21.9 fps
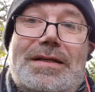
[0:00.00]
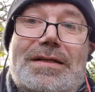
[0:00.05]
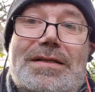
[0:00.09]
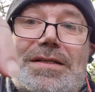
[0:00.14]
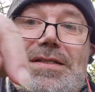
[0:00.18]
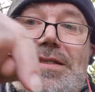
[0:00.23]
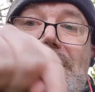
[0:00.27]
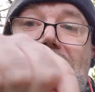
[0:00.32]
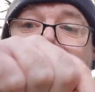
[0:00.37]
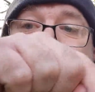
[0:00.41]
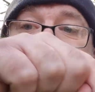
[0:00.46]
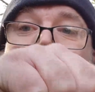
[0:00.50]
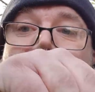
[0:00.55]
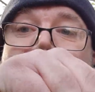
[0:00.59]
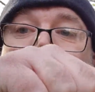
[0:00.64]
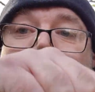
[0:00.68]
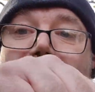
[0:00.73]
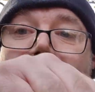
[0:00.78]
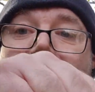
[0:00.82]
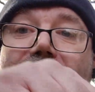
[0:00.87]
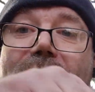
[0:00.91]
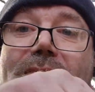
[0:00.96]
stick them in
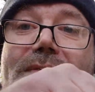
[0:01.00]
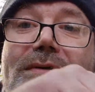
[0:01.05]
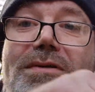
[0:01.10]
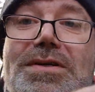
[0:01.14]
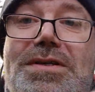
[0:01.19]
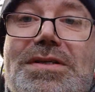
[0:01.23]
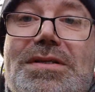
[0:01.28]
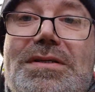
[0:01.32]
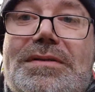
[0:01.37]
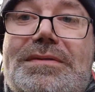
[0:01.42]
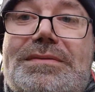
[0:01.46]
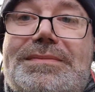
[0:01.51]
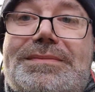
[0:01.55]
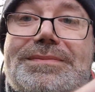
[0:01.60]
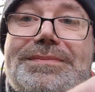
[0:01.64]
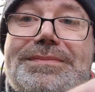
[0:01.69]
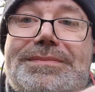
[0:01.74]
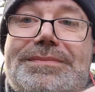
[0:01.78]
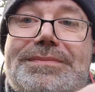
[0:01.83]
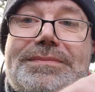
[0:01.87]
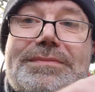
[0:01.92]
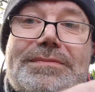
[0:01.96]
a box,
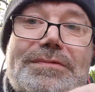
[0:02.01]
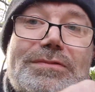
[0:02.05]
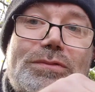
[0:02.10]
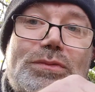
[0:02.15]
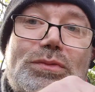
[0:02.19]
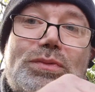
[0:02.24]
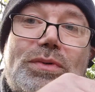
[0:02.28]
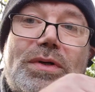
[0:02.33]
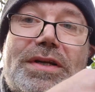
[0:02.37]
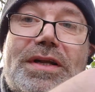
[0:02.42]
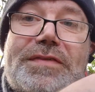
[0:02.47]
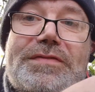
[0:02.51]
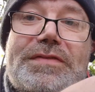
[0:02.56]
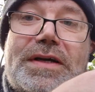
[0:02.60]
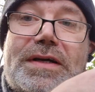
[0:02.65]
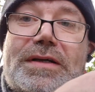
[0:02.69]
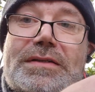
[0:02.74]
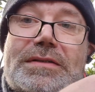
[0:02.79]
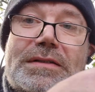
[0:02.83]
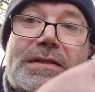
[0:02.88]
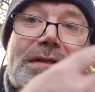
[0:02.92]
wherever